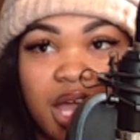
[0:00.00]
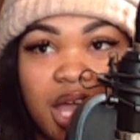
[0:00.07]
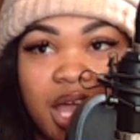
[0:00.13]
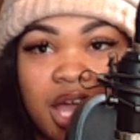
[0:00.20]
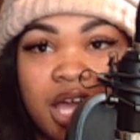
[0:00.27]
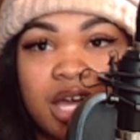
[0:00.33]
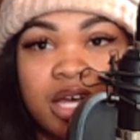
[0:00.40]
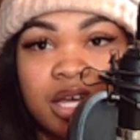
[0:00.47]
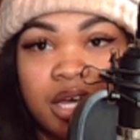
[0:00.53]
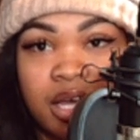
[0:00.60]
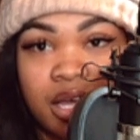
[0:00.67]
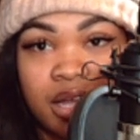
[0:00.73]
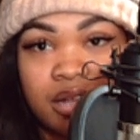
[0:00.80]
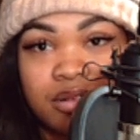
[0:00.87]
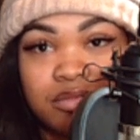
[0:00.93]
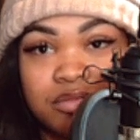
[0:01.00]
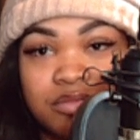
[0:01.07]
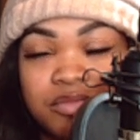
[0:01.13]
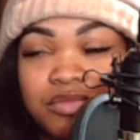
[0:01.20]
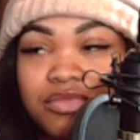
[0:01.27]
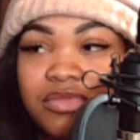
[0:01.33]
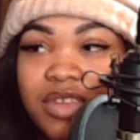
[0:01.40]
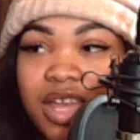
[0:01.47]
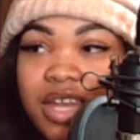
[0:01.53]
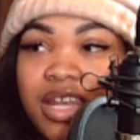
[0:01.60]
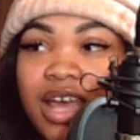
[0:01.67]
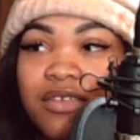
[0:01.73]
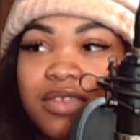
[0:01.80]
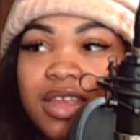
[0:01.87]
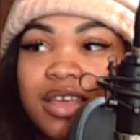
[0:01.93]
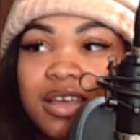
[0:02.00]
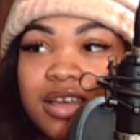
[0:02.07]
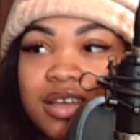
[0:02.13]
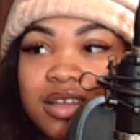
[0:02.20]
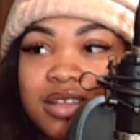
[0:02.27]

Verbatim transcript: It could. Mm. It definitely could.